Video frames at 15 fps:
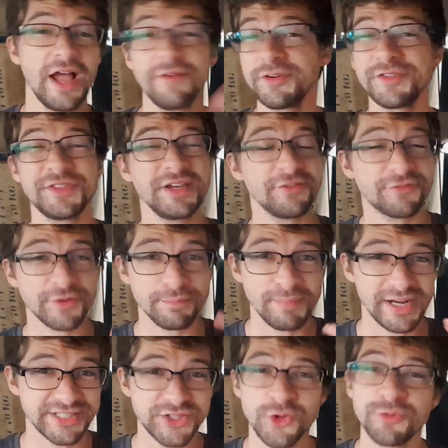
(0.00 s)
Everything from
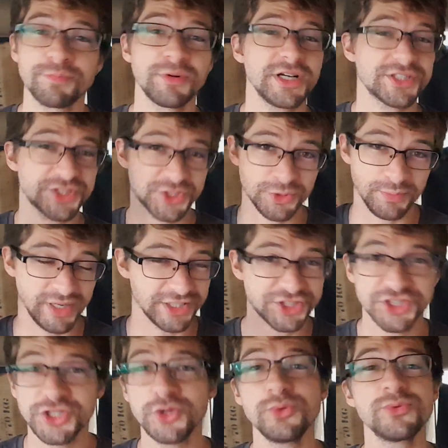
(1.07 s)
my toothbrush, to my
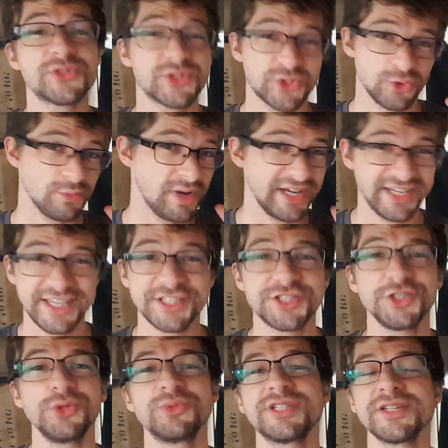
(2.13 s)
shoes, to my
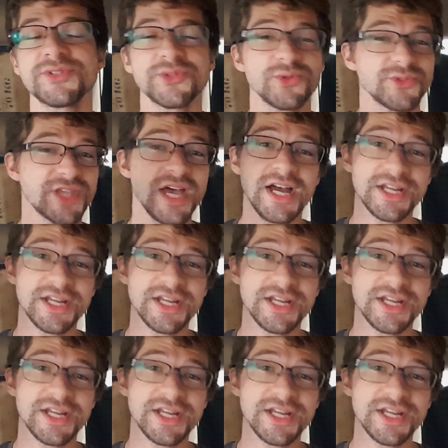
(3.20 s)
kitchen utensils,